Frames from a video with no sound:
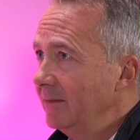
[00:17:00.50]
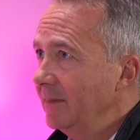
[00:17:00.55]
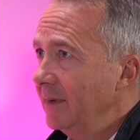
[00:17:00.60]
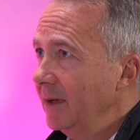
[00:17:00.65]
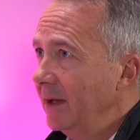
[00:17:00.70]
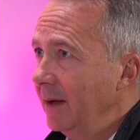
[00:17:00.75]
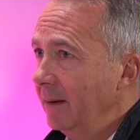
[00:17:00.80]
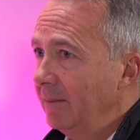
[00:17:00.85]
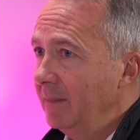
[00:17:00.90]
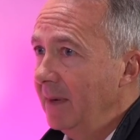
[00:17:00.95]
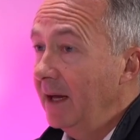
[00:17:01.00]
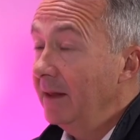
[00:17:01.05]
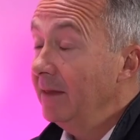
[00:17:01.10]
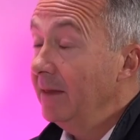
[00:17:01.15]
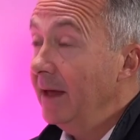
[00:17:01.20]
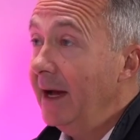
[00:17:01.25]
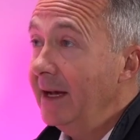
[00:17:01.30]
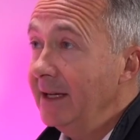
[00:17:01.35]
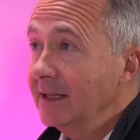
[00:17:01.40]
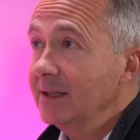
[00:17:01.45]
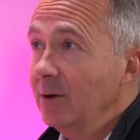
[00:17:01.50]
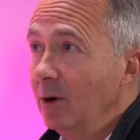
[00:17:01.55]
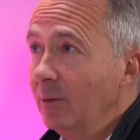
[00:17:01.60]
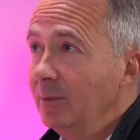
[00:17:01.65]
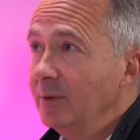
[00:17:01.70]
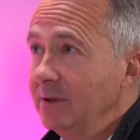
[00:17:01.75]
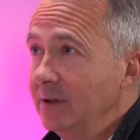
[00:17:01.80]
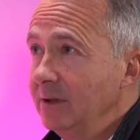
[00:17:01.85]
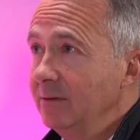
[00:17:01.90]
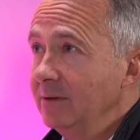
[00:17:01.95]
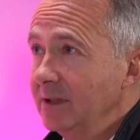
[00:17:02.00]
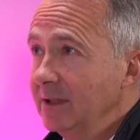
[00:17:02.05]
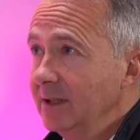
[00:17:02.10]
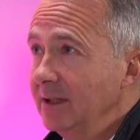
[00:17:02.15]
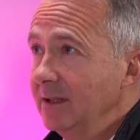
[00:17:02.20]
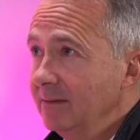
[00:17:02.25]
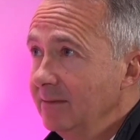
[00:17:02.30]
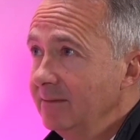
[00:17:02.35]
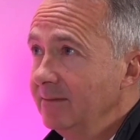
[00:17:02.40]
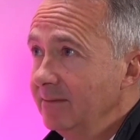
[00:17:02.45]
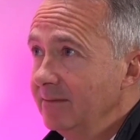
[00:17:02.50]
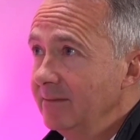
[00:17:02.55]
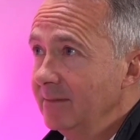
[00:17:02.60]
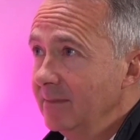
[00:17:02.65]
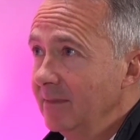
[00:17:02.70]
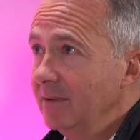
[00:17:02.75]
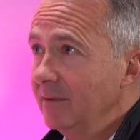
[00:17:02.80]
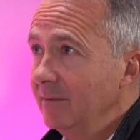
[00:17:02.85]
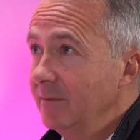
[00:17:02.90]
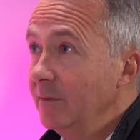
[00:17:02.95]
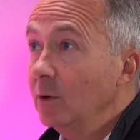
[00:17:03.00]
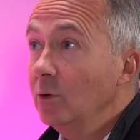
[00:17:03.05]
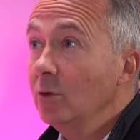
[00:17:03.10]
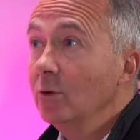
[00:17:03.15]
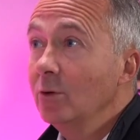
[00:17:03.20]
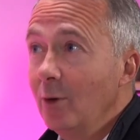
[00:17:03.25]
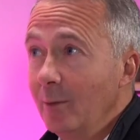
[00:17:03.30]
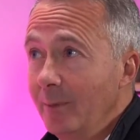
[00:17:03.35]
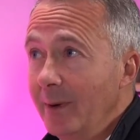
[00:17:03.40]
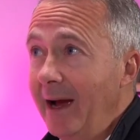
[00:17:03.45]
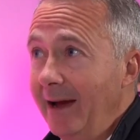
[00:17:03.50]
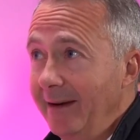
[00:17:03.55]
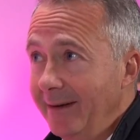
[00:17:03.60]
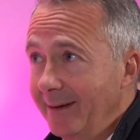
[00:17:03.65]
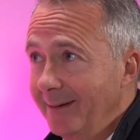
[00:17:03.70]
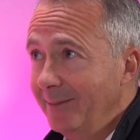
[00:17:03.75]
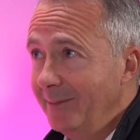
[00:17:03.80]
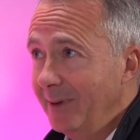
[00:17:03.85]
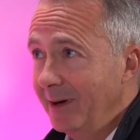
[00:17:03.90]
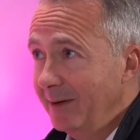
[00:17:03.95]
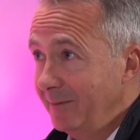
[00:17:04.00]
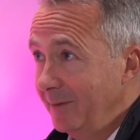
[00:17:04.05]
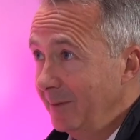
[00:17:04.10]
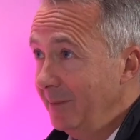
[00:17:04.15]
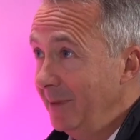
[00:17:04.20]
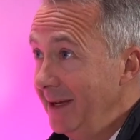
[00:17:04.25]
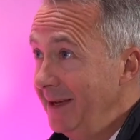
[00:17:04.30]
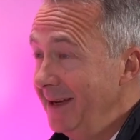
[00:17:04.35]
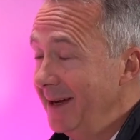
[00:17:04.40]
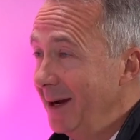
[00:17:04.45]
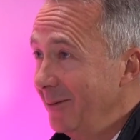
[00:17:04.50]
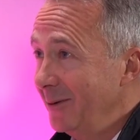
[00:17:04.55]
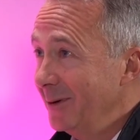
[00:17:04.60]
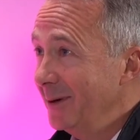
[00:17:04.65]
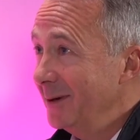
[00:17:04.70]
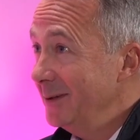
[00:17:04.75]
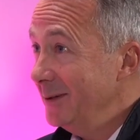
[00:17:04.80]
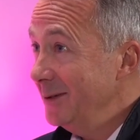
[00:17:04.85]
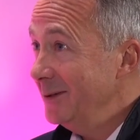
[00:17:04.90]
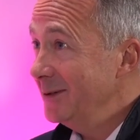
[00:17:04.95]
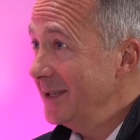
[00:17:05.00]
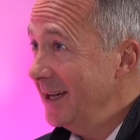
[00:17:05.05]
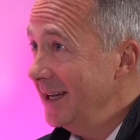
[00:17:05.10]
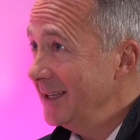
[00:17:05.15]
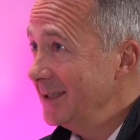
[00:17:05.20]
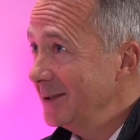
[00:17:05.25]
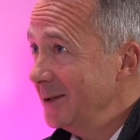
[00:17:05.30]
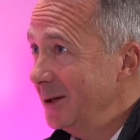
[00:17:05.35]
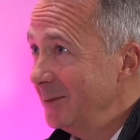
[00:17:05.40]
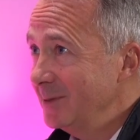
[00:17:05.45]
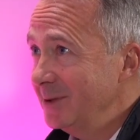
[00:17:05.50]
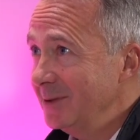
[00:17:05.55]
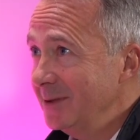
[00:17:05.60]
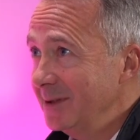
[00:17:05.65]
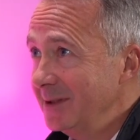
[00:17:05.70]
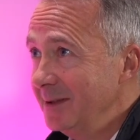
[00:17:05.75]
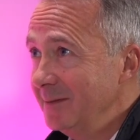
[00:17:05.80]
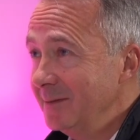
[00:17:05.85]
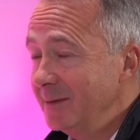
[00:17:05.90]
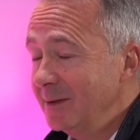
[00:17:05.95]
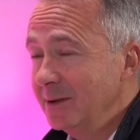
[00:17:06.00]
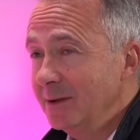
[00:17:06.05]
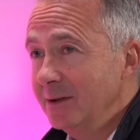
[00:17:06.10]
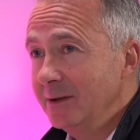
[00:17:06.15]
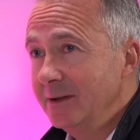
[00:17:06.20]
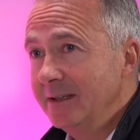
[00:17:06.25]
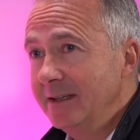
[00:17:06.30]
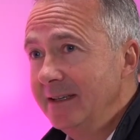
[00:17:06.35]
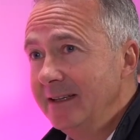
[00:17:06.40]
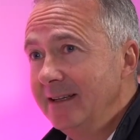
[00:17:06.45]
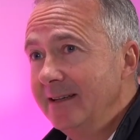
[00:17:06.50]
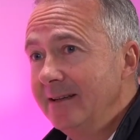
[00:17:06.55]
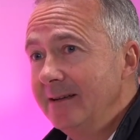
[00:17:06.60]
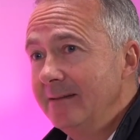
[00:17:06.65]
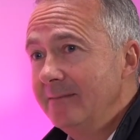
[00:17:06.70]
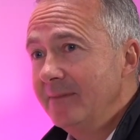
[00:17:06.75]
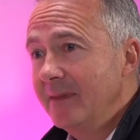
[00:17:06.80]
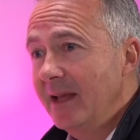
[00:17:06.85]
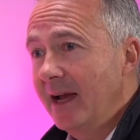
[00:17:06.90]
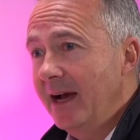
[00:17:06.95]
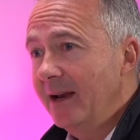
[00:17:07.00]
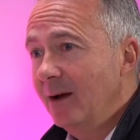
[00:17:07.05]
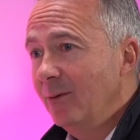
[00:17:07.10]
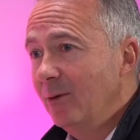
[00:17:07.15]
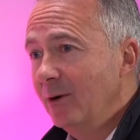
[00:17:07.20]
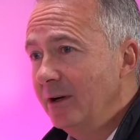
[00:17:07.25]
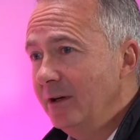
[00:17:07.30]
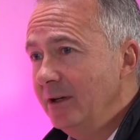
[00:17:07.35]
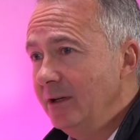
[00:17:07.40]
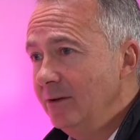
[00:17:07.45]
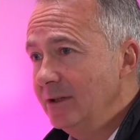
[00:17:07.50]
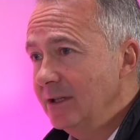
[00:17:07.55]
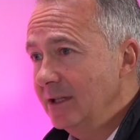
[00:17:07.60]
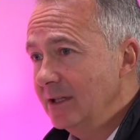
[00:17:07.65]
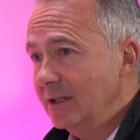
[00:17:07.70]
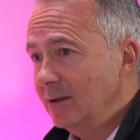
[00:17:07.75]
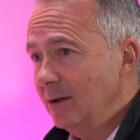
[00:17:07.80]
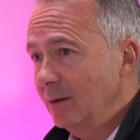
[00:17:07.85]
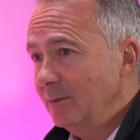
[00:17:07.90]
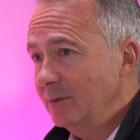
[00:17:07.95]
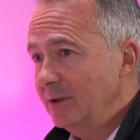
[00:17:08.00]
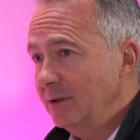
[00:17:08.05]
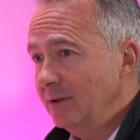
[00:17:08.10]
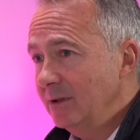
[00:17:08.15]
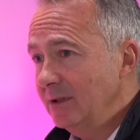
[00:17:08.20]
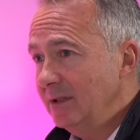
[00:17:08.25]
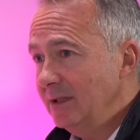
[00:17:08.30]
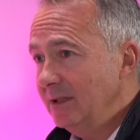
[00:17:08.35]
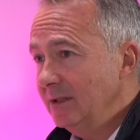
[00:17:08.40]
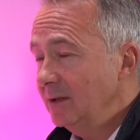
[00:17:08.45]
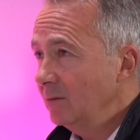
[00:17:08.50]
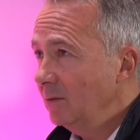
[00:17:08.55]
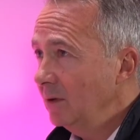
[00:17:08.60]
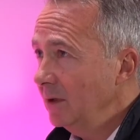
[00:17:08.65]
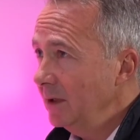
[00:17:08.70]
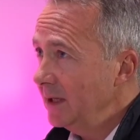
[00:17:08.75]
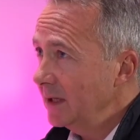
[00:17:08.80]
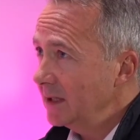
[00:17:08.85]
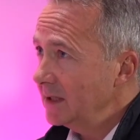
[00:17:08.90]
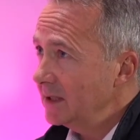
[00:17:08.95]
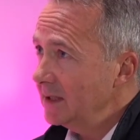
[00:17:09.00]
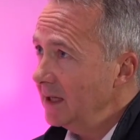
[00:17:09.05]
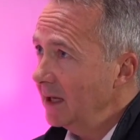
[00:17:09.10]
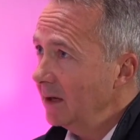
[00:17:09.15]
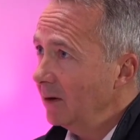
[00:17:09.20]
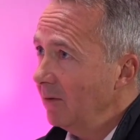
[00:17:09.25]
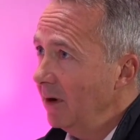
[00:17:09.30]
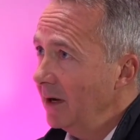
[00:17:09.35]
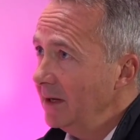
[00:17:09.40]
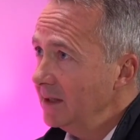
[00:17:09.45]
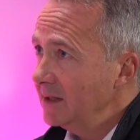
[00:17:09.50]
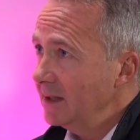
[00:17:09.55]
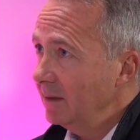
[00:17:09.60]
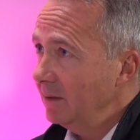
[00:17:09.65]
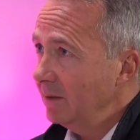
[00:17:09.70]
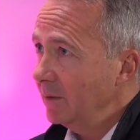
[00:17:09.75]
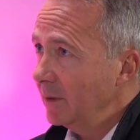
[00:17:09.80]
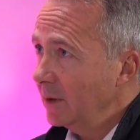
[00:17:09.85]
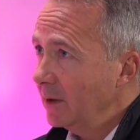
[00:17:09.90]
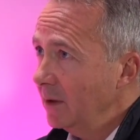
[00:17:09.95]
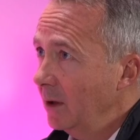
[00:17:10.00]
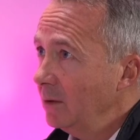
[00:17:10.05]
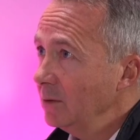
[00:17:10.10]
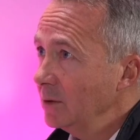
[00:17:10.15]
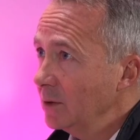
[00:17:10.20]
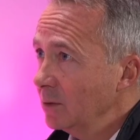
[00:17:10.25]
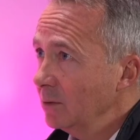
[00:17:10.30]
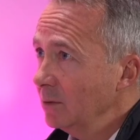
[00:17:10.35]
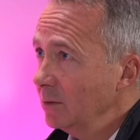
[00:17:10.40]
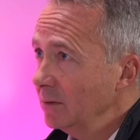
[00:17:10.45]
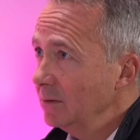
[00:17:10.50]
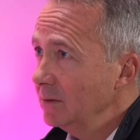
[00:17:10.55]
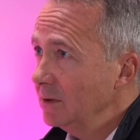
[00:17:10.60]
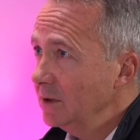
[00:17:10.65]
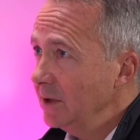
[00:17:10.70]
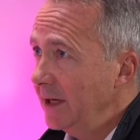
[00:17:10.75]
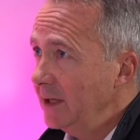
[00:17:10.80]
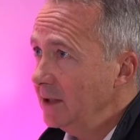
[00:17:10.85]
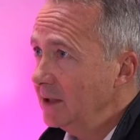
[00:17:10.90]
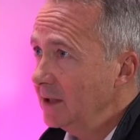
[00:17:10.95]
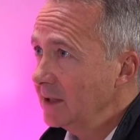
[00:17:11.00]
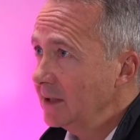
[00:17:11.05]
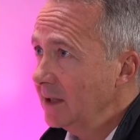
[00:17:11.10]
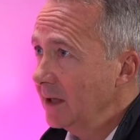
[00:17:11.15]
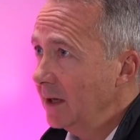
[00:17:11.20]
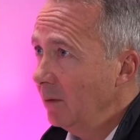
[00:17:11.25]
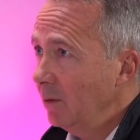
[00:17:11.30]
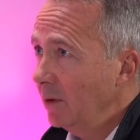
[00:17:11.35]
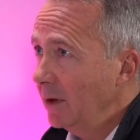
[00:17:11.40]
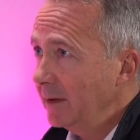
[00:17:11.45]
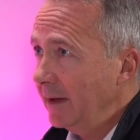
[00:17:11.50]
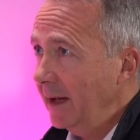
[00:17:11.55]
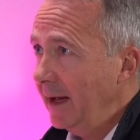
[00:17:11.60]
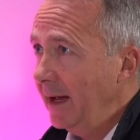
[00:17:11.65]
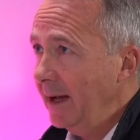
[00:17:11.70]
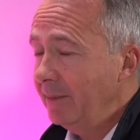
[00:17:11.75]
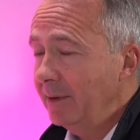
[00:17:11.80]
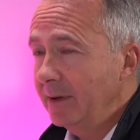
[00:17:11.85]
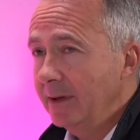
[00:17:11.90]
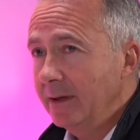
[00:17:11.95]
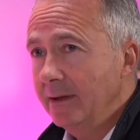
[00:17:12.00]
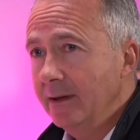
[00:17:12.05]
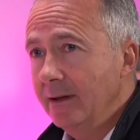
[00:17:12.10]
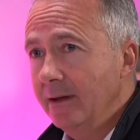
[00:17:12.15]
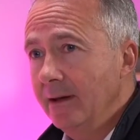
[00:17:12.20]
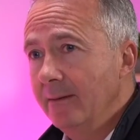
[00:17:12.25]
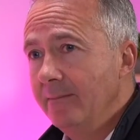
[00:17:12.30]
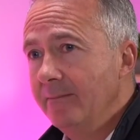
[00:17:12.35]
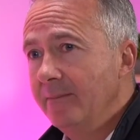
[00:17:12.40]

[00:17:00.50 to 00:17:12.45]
And that is an opportunity, for good or bad. Yep. But for me, I wanted to use that as an opportunity for good. And I wanted to use it as an opportunity to really accelerate some of the cultural changes that I wanted to happen